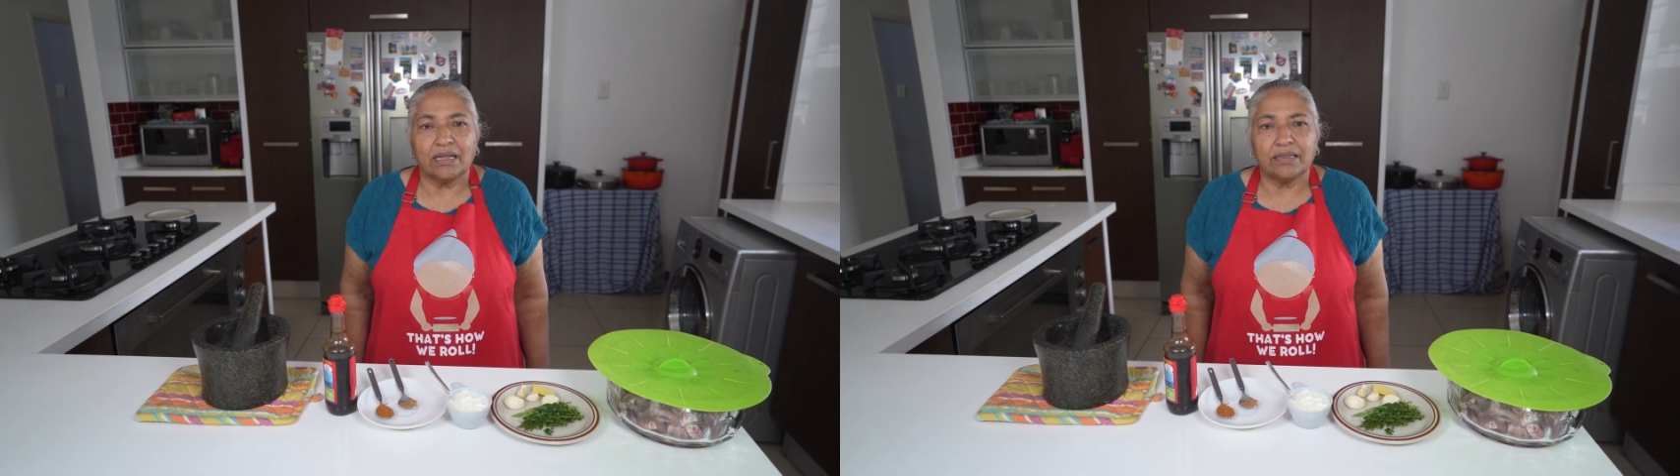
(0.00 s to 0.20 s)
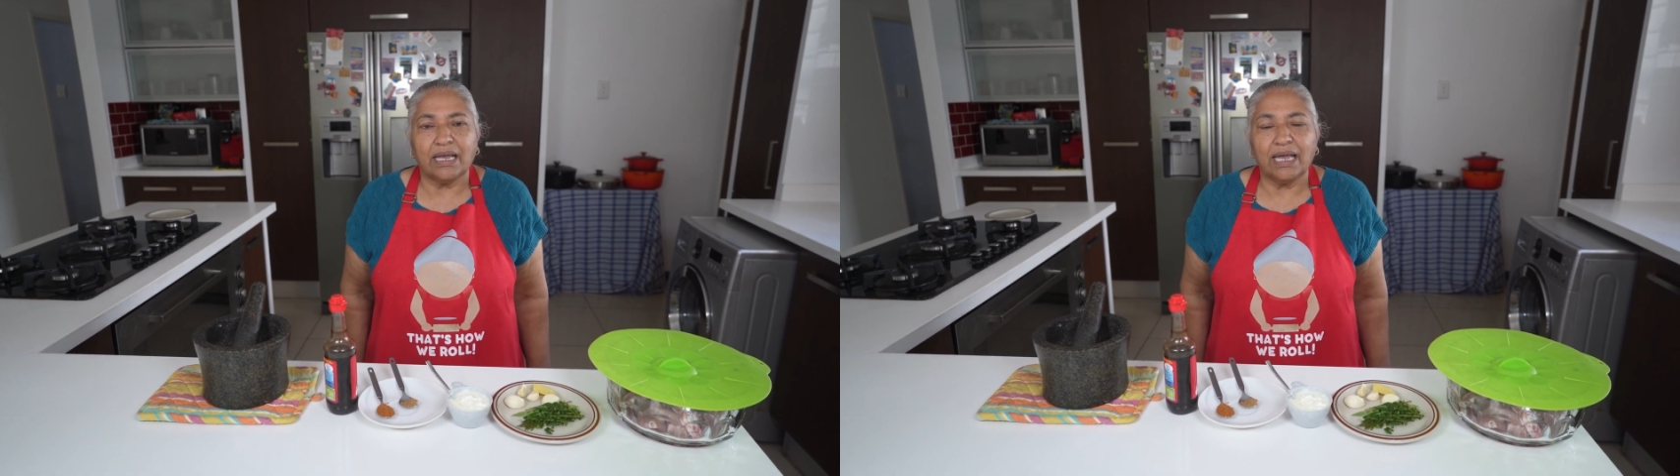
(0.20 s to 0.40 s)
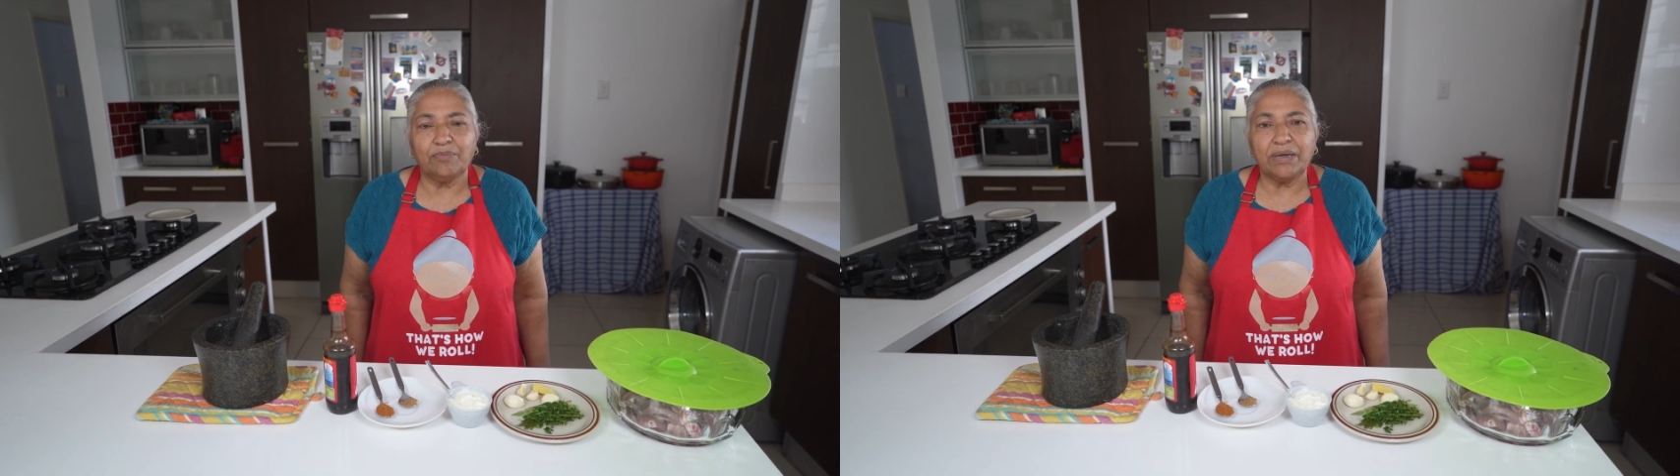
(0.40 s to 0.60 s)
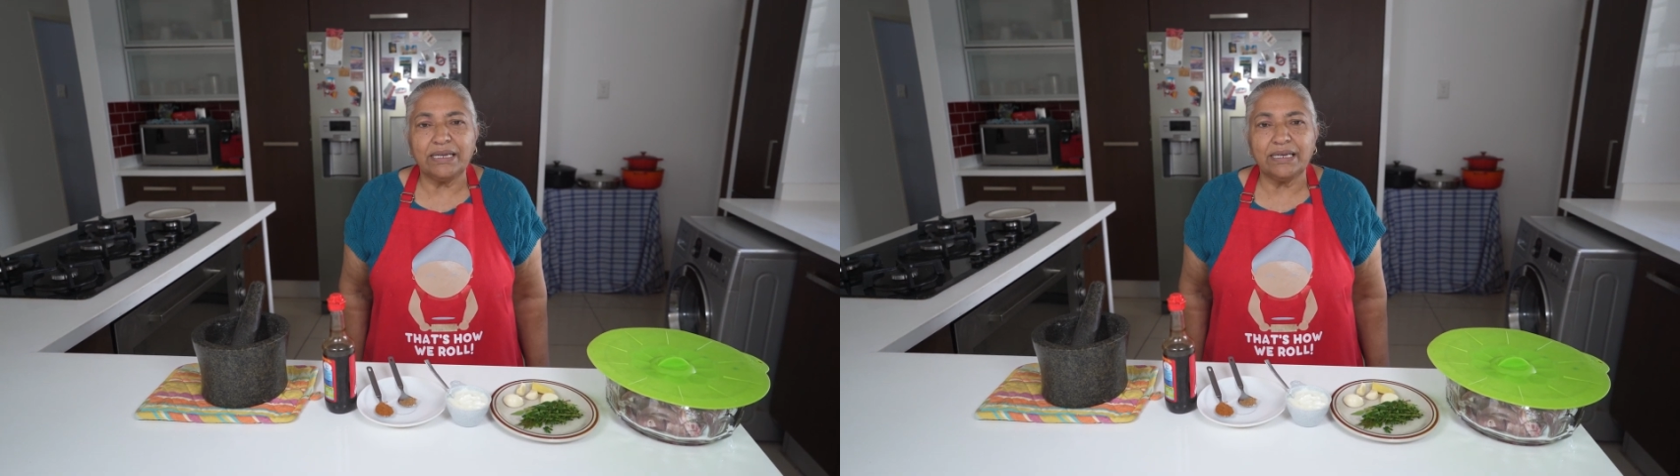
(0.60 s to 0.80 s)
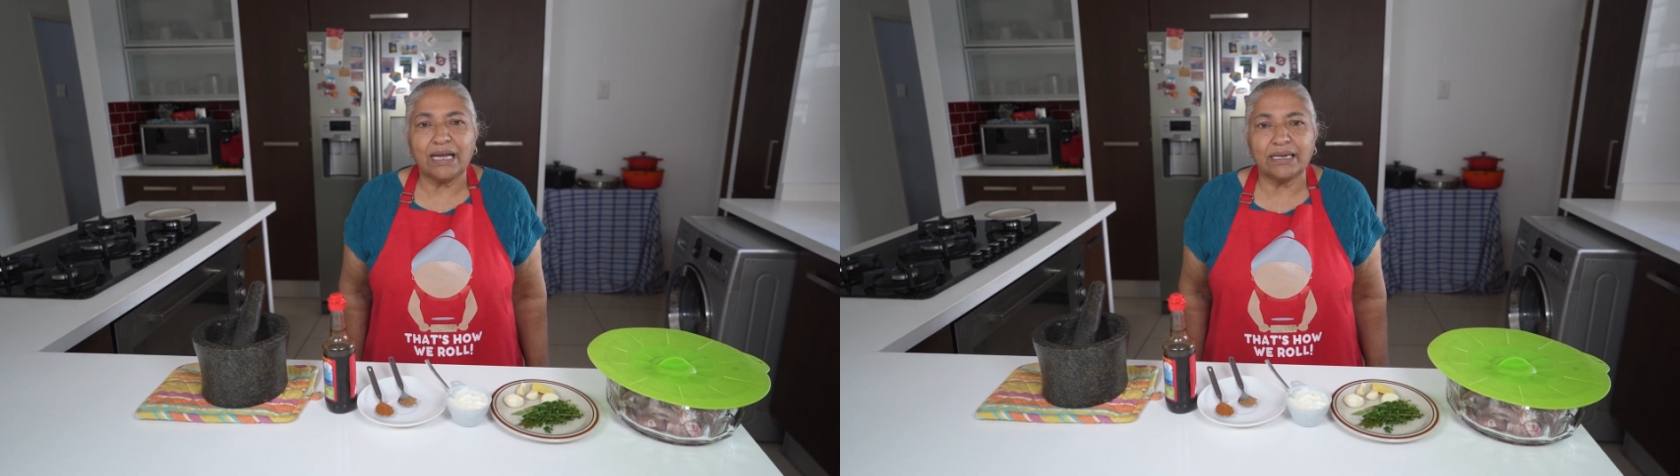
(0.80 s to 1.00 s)
There are
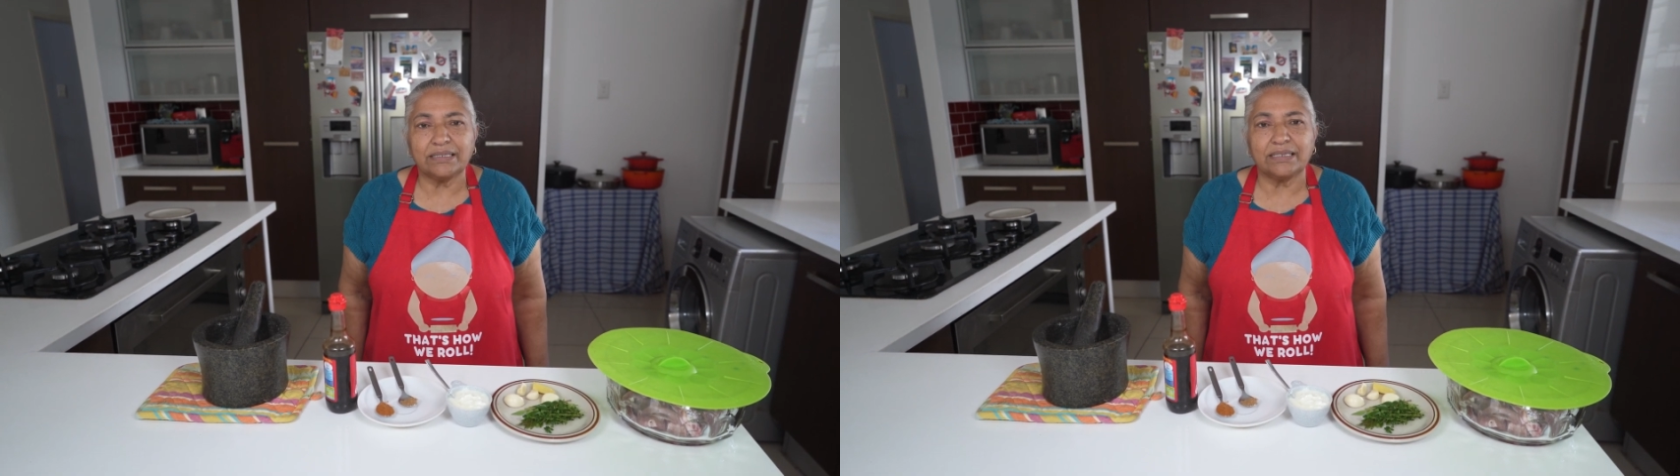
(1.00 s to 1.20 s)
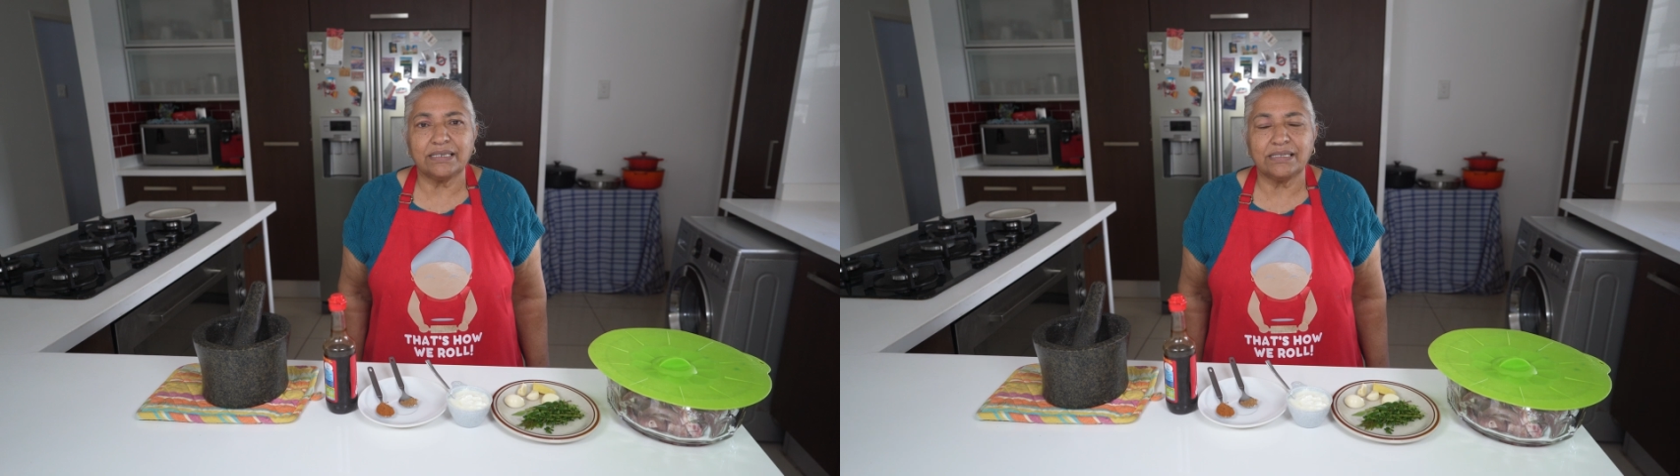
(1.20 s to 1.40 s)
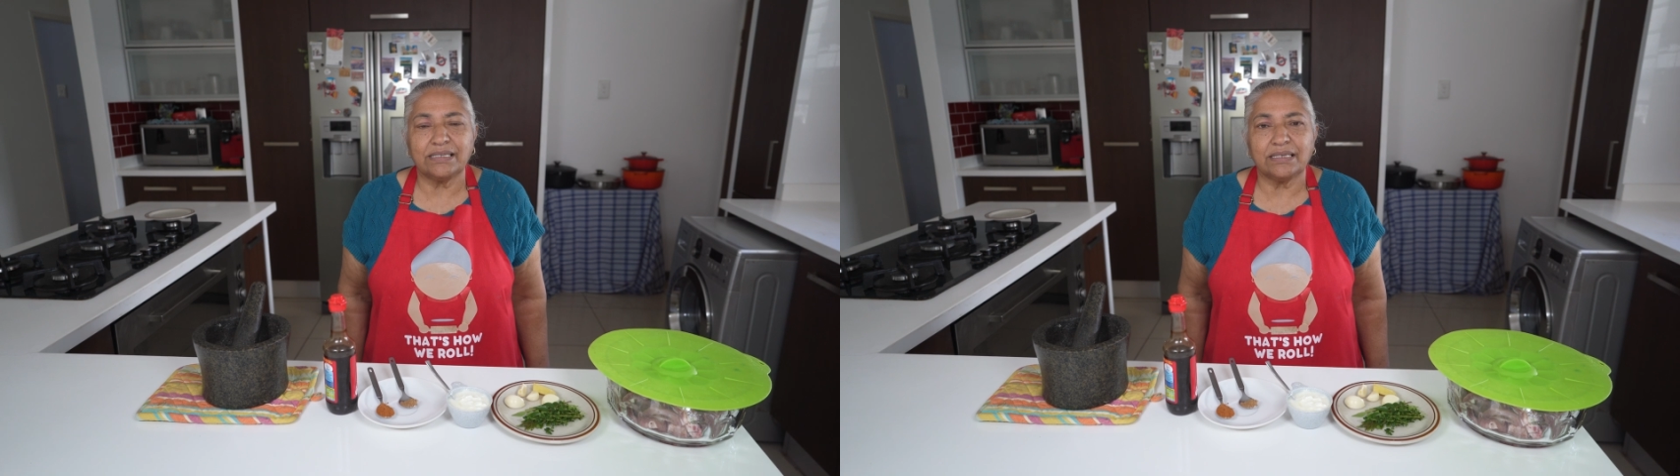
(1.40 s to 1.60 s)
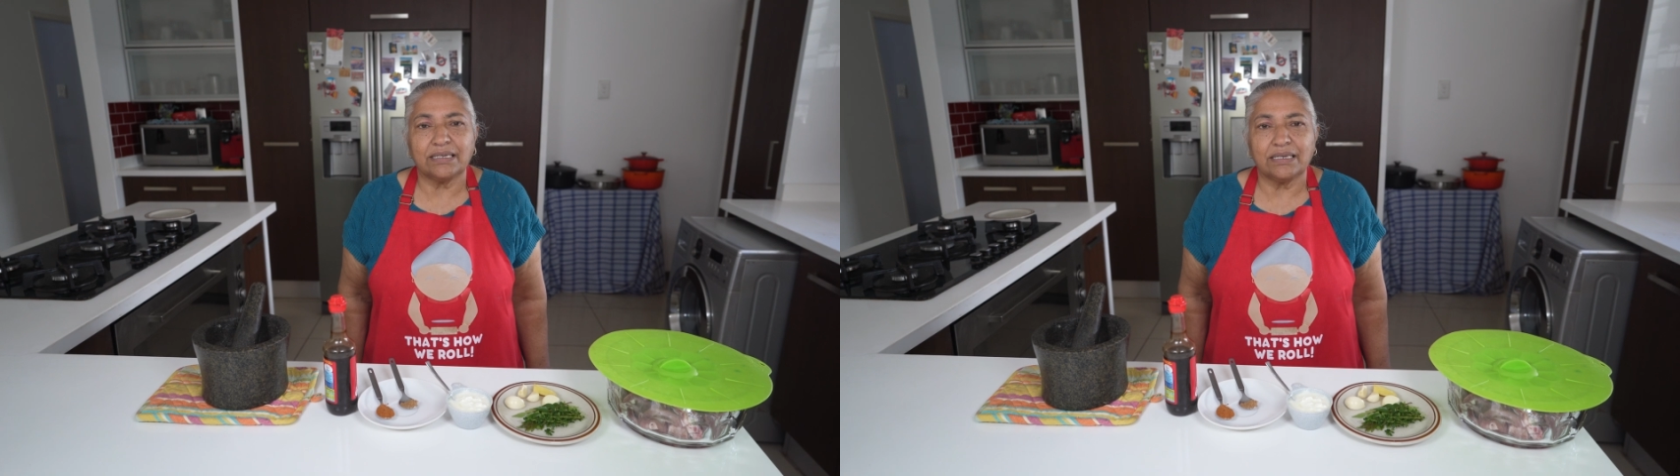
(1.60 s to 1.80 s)
many countries